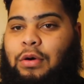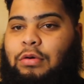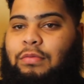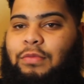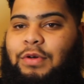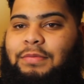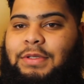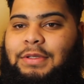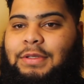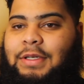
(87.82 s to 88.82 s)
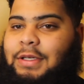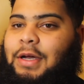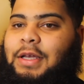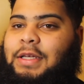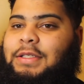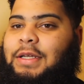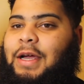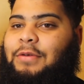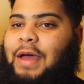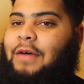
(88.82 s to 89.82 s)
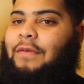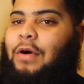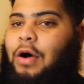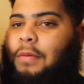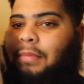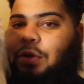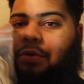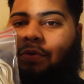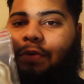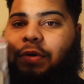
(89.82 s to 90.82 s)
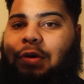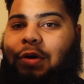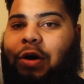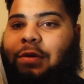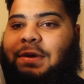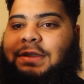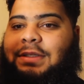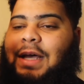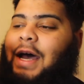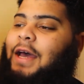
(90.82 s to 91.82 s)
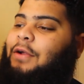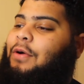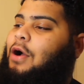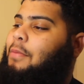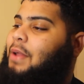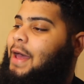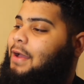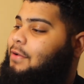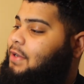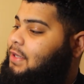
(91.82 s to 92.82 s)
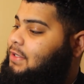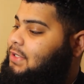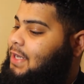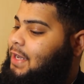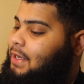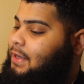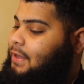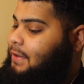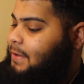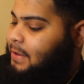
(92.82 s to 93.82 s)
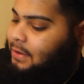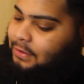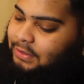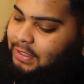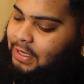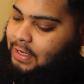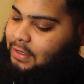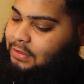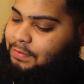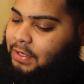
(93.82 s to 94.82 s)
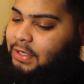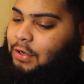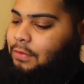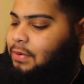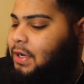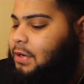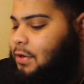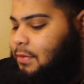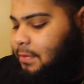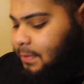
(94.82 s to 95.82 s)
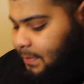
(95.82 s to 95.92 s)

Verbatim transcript: Oh, whoops, y'all can't see that. You have all blue on one side or all black on the other side. So it's pretty dope, pretty dope.